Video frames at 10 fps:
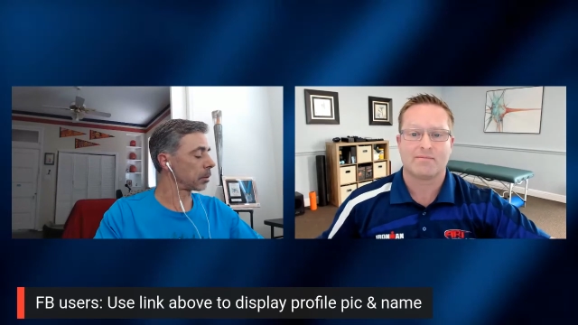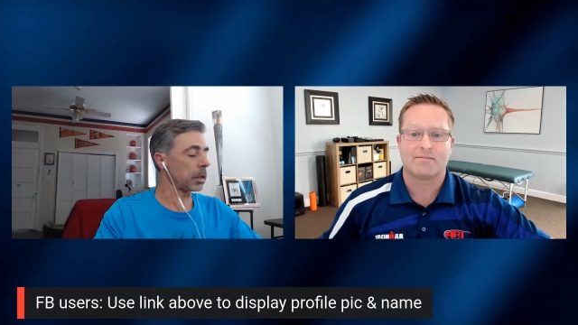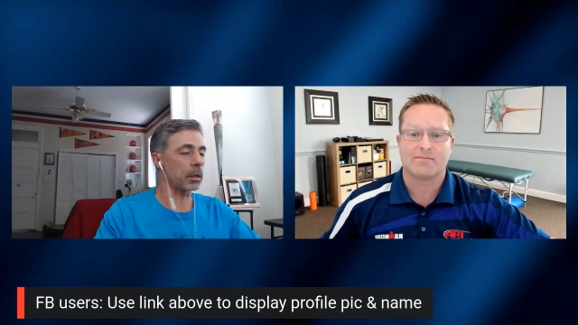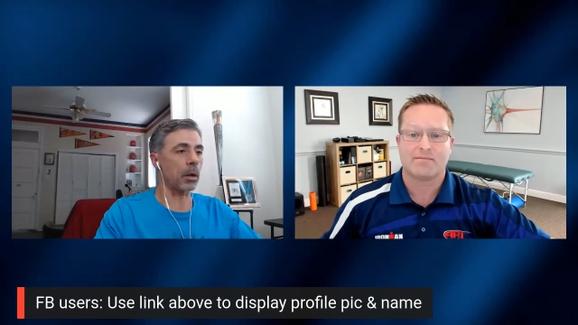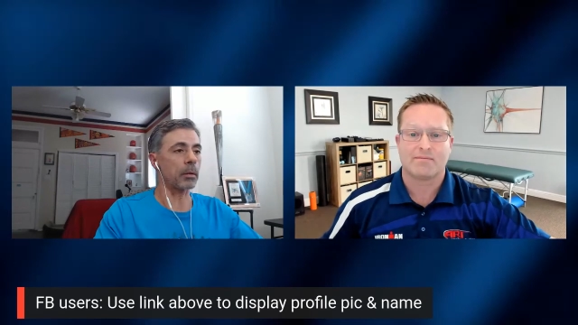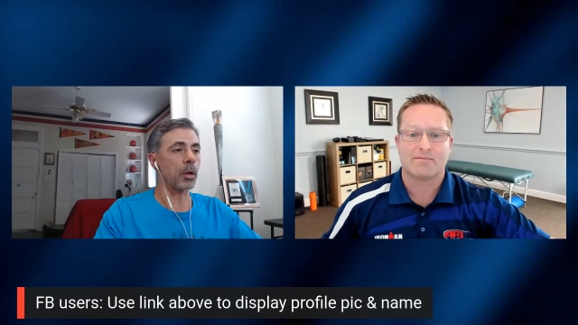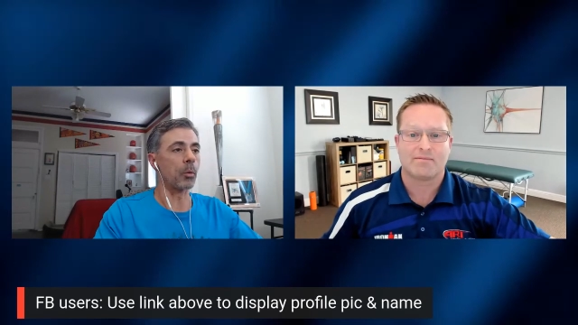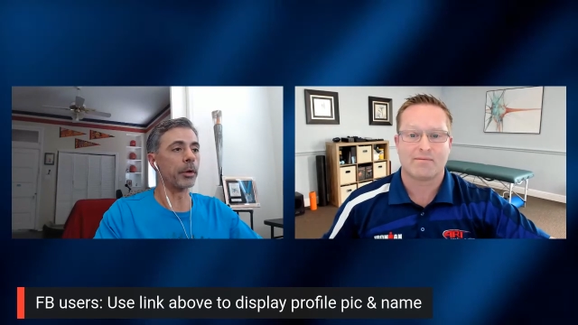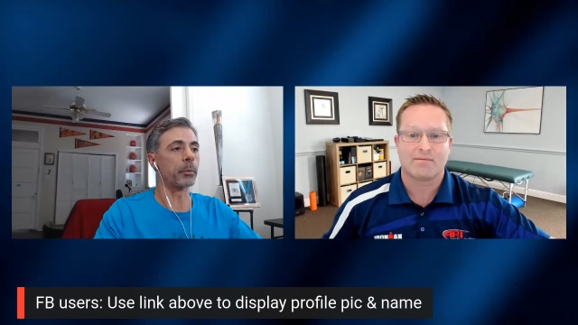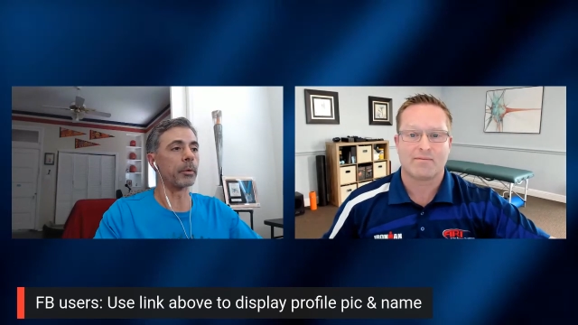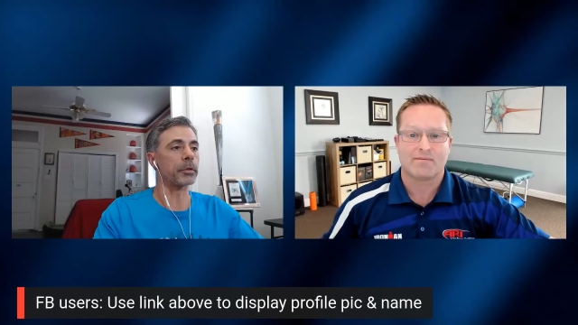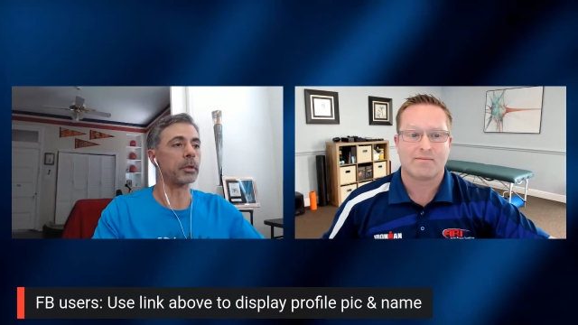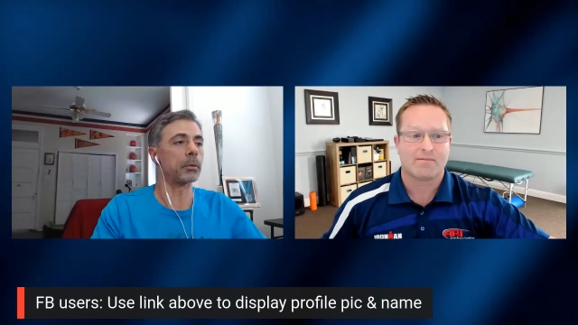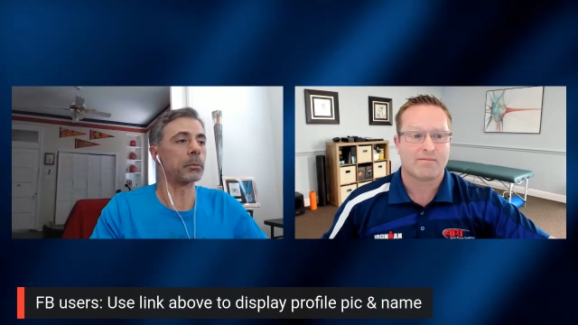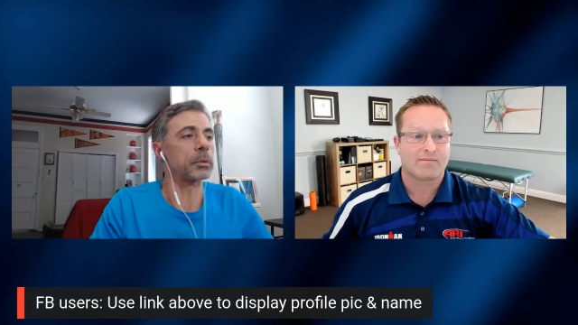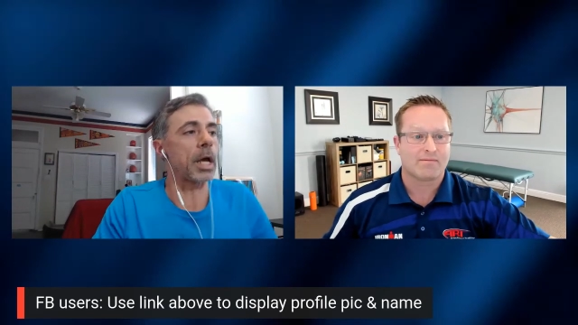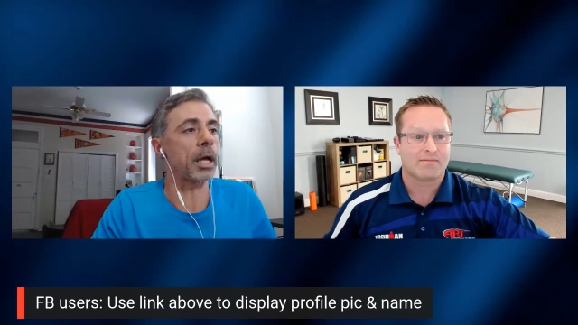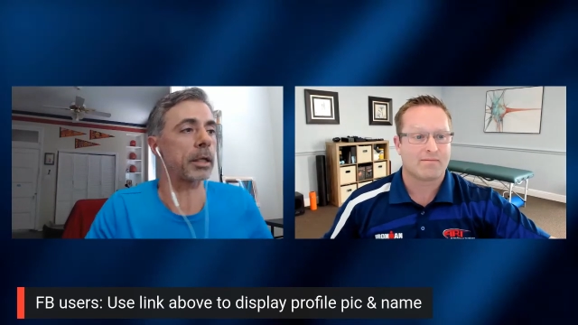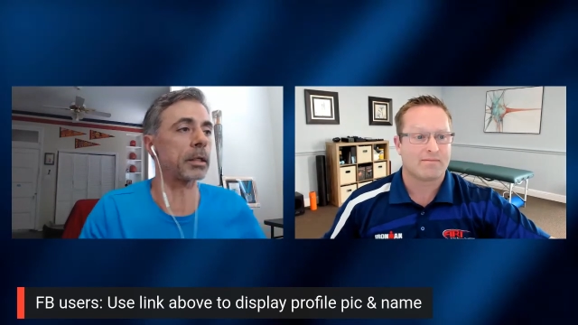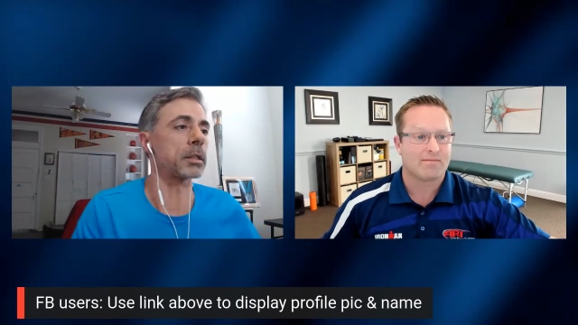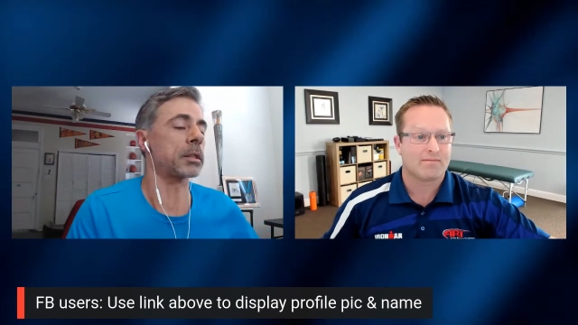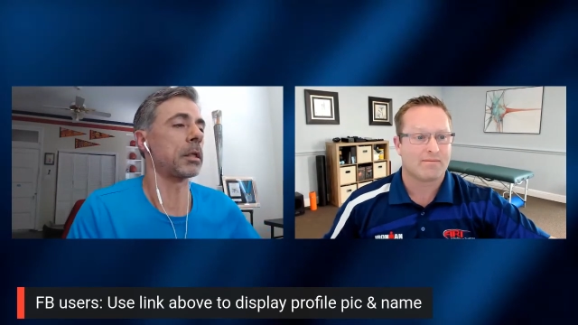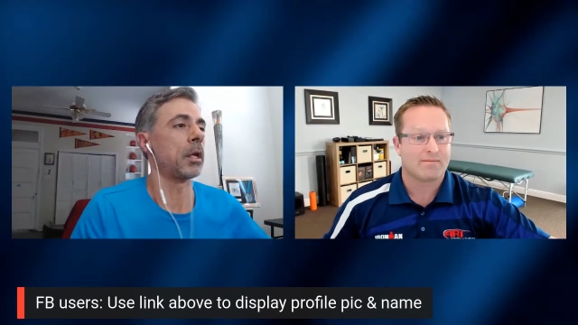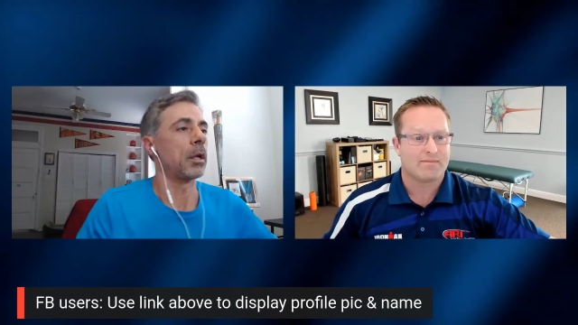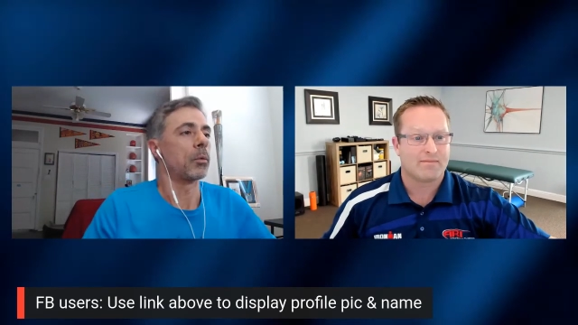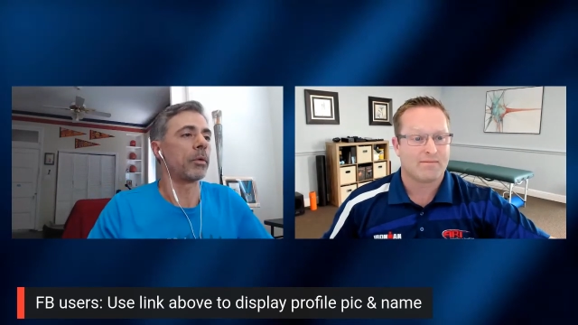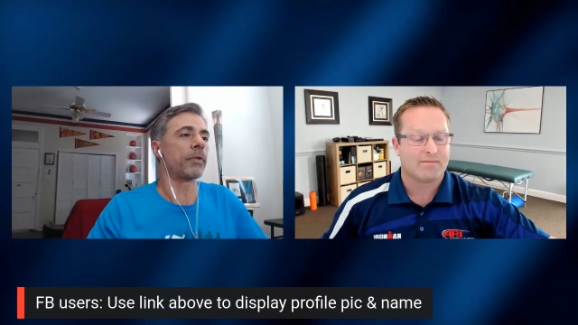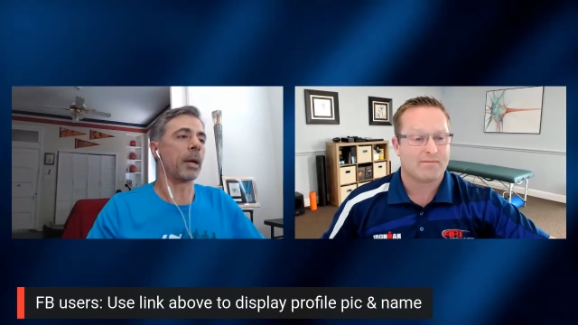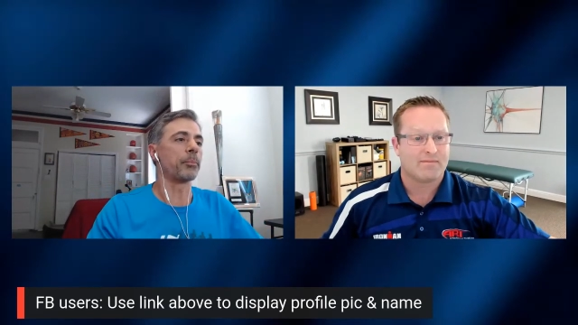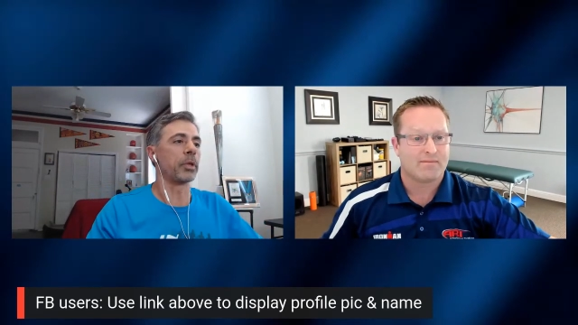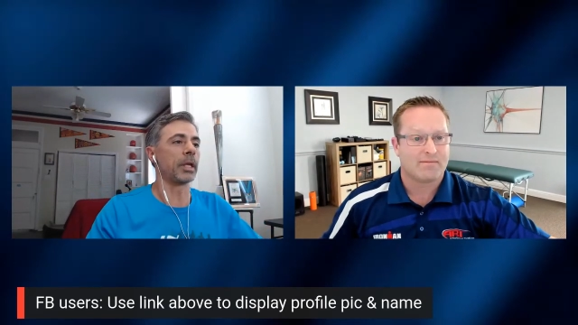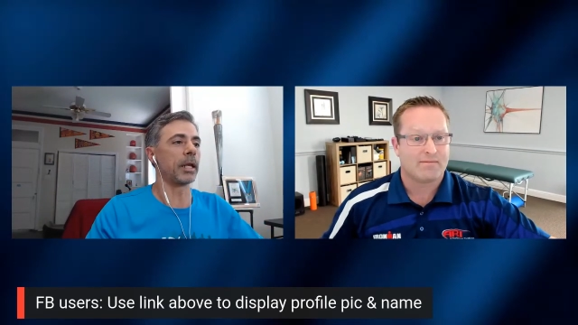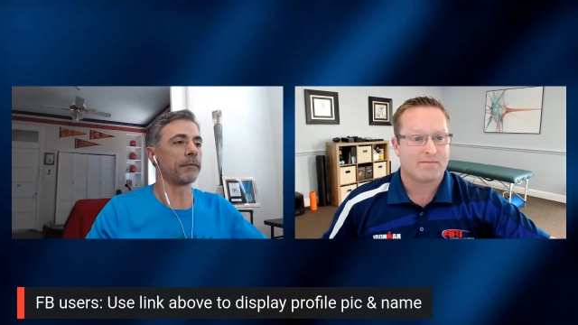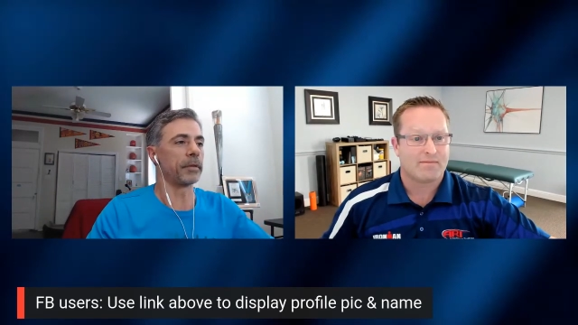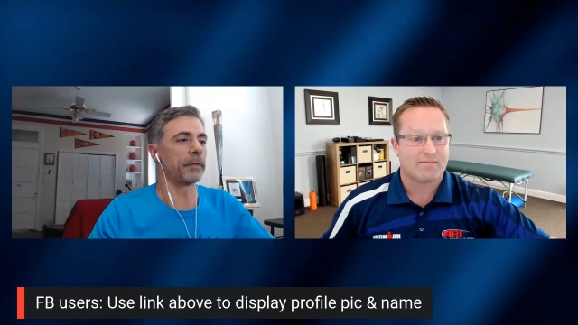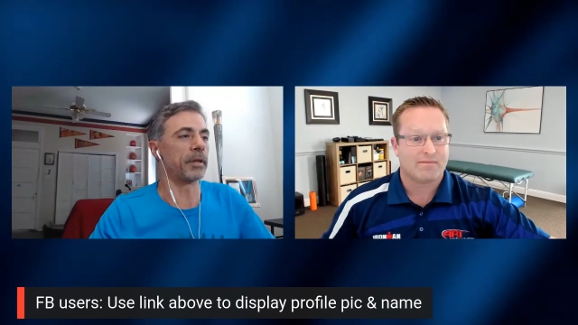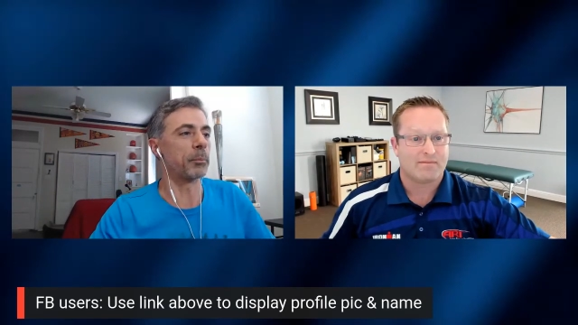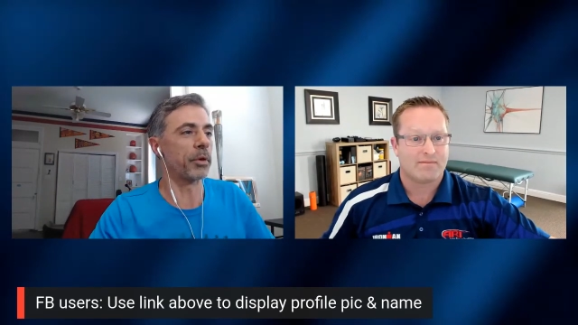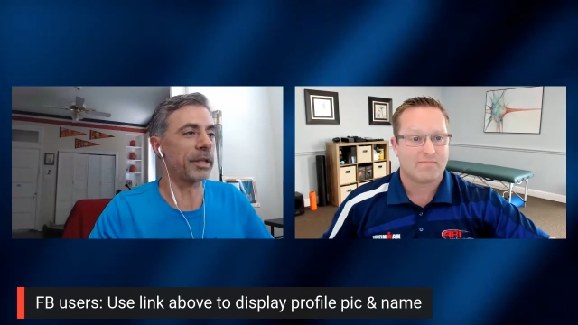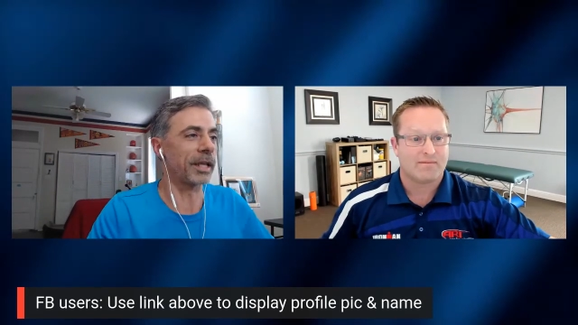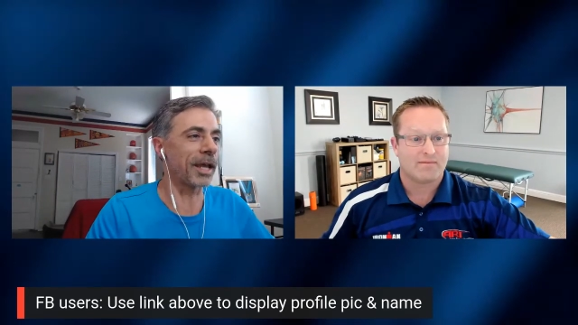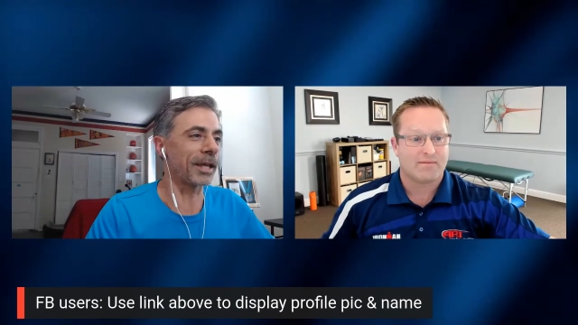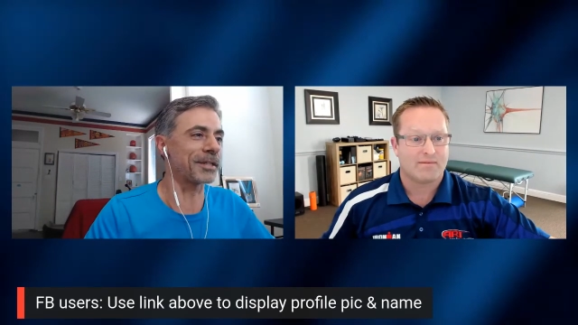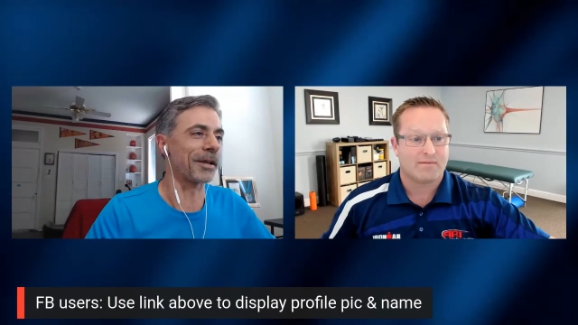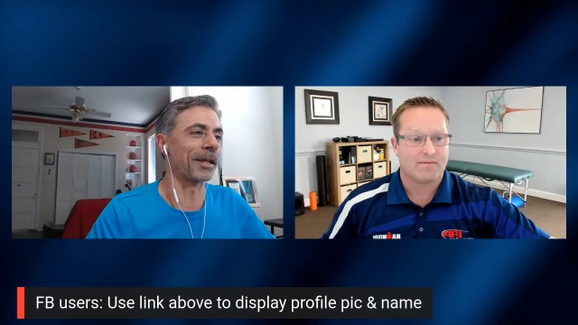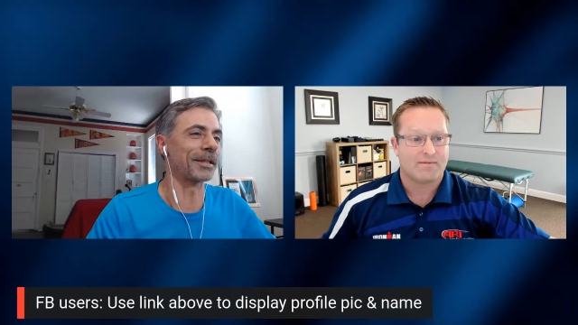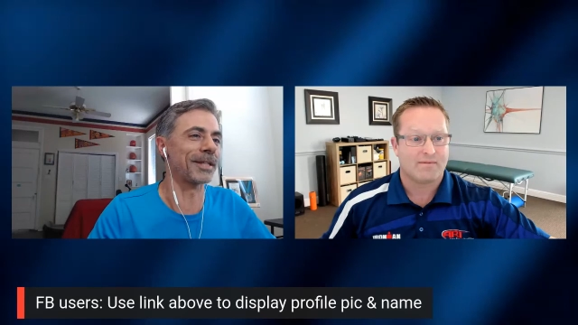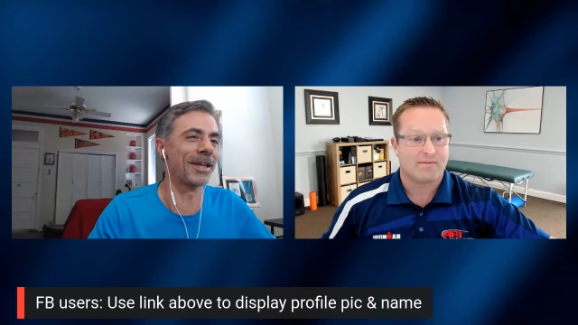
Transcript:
Speaker 1: that you know, working with you, Doc, is we've got plenty of living, breathing case studies